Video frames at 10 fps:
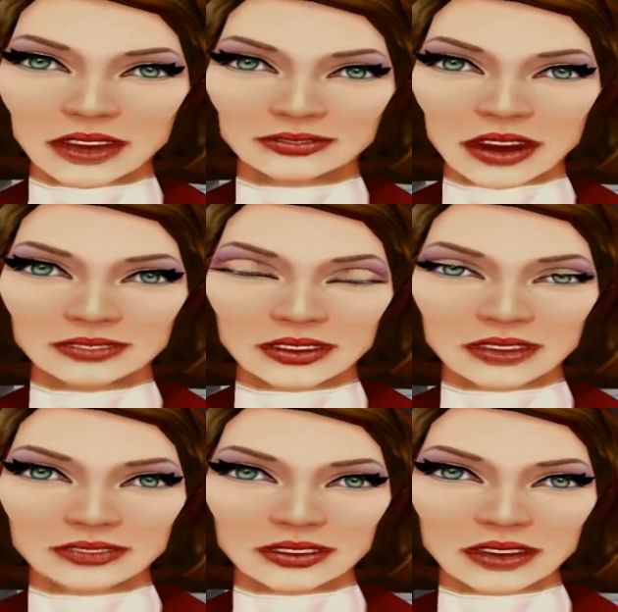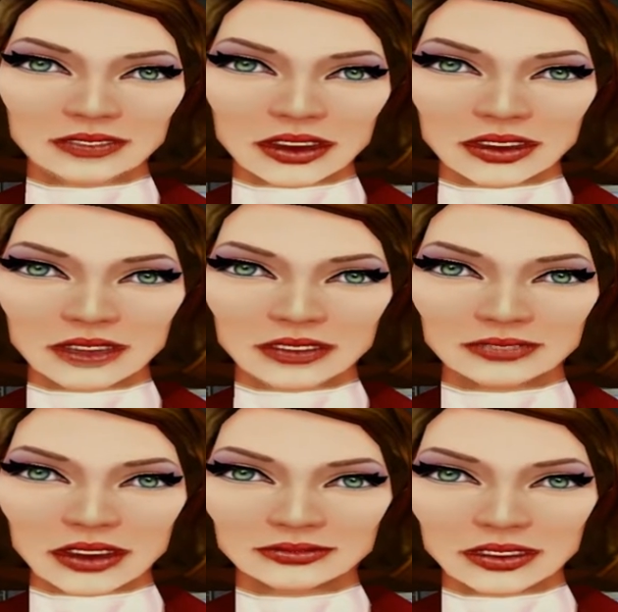Unfortunately, there's very little
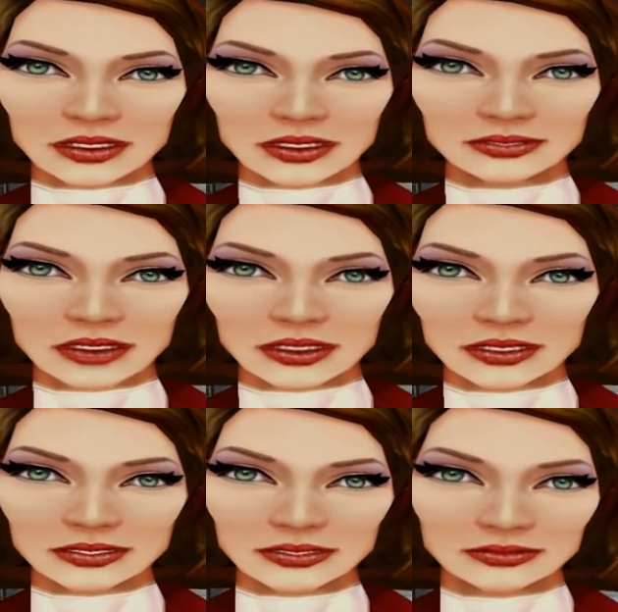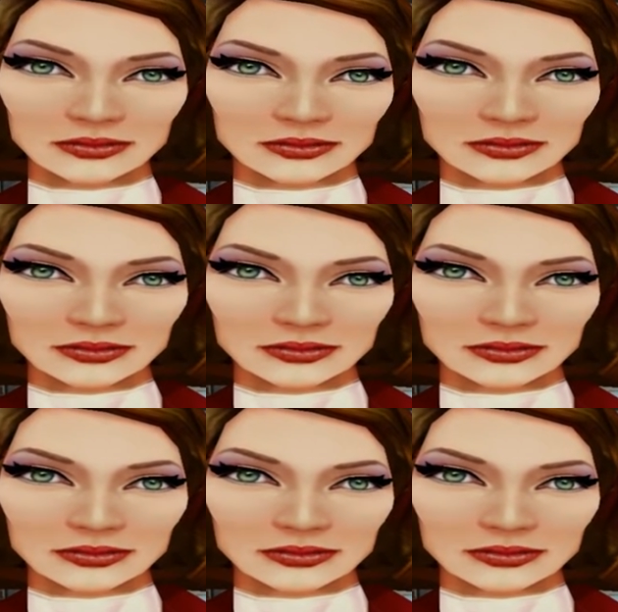about them in our files.